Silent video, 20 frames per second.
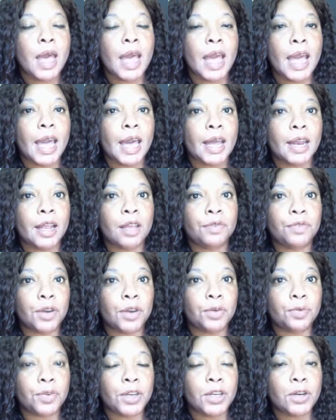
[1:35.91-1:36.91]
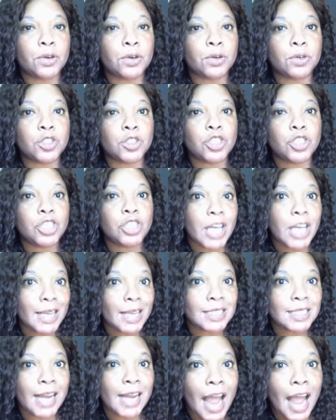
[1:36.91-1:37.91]
and if a reader
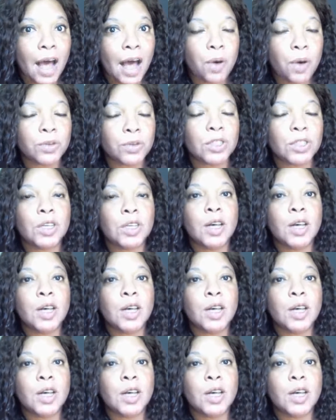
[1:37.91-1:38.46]
checks it out,